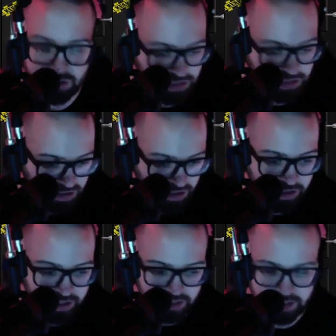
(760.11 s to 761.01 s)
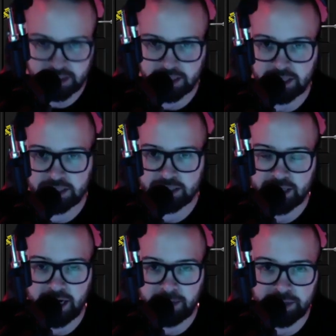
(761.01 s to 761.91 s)
He's targeting today's
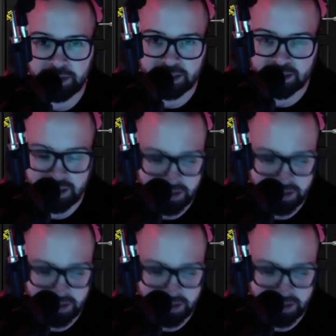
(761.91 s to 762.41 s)
topics,